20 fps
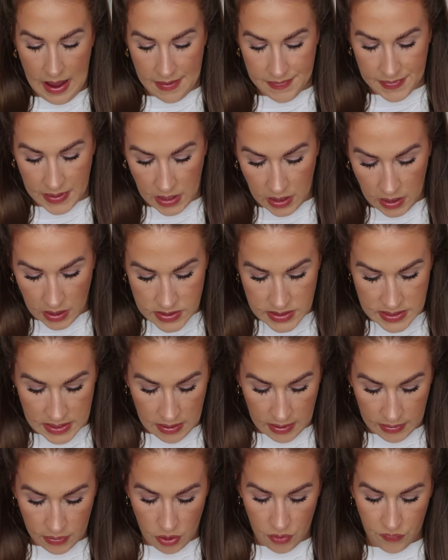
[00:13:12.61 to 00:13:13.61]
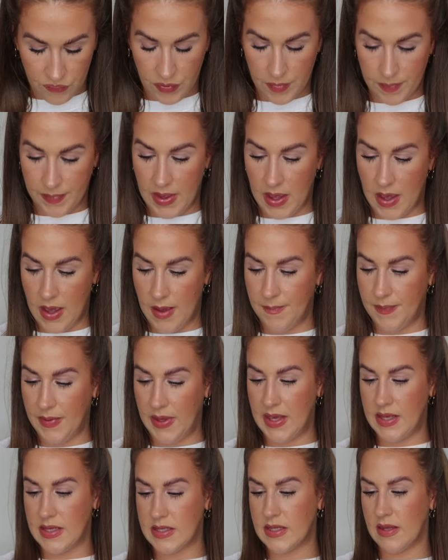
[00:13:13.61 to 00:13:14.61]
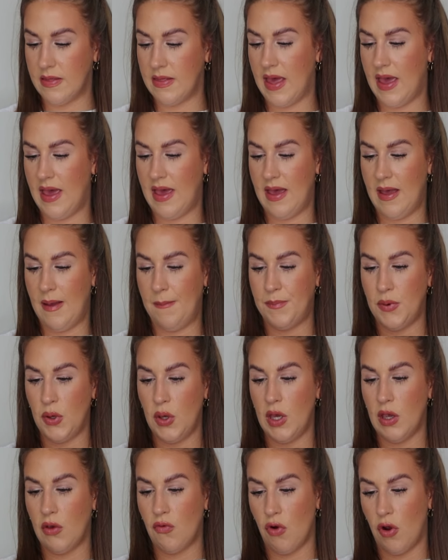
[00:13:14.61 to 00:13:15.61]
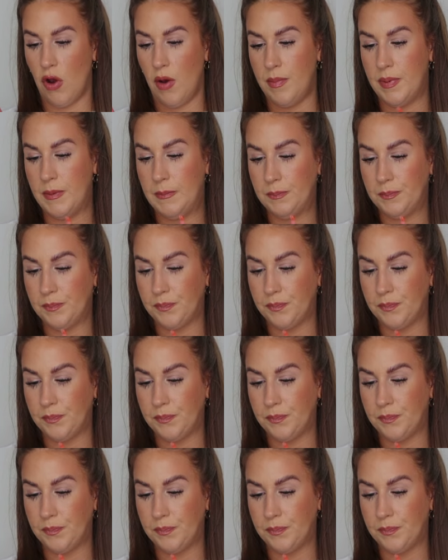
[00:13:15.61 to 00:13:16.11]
And the last thing I got from them is their Beauty Crop